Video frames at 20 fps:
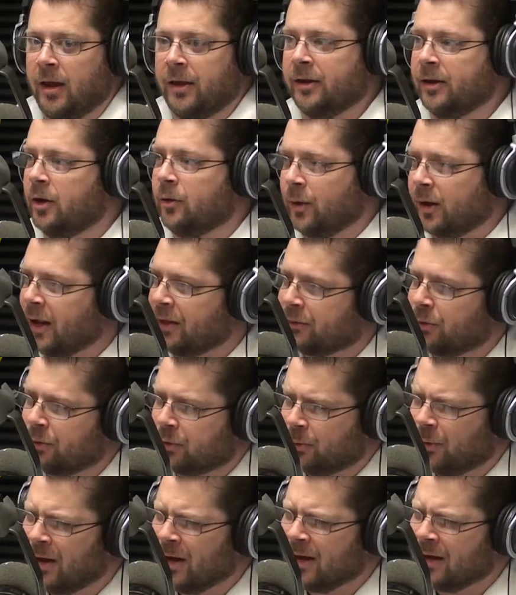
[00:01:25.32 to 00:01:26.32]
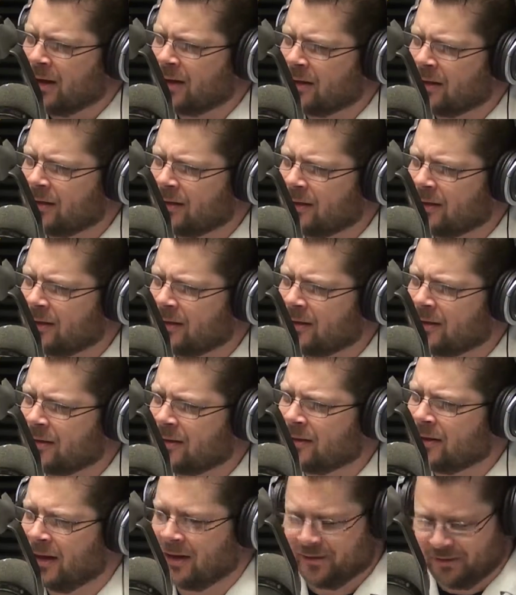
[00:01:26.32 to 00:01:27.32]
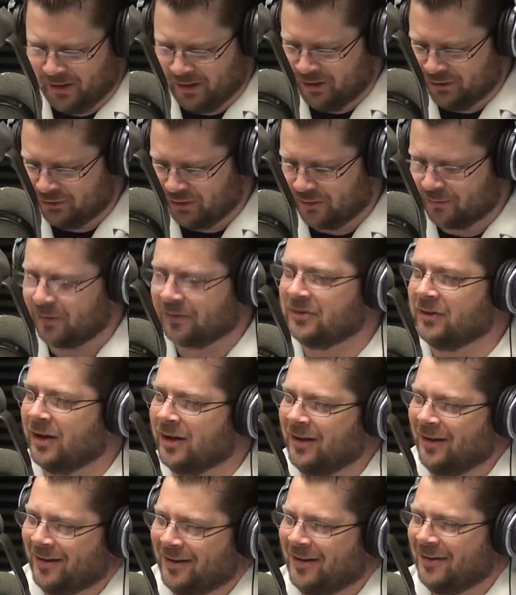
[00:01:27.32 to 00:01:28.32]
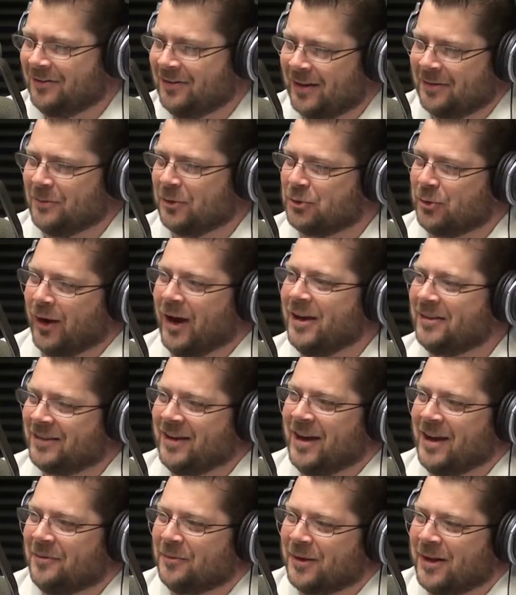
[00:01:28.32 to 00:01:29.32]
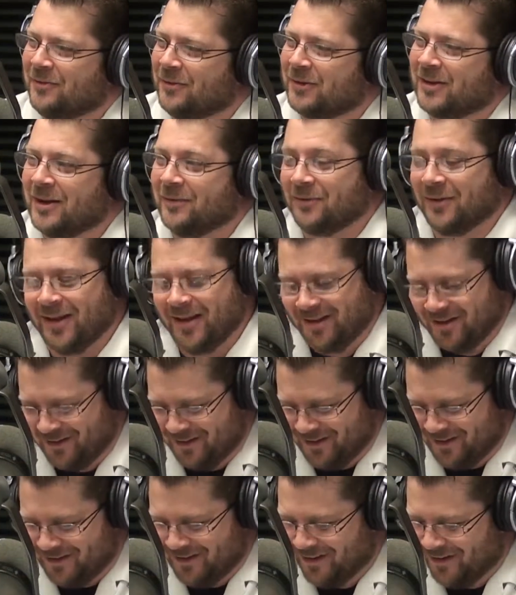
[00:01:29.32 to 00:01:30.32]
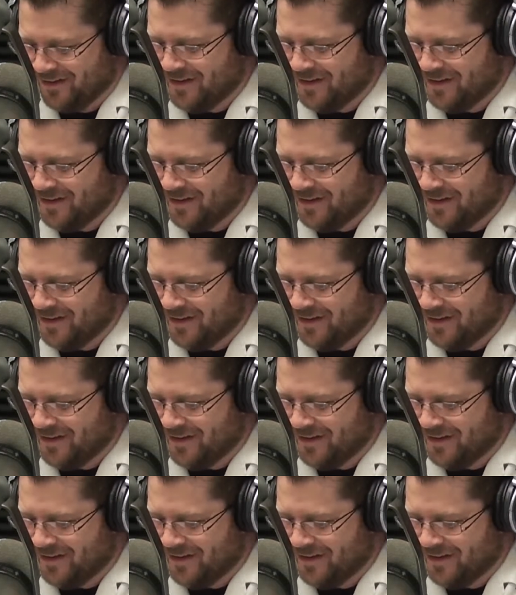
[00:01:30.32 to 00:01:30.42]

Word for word: You know what? I throw it away. Yeah, and I check my trash can whenever it comes in.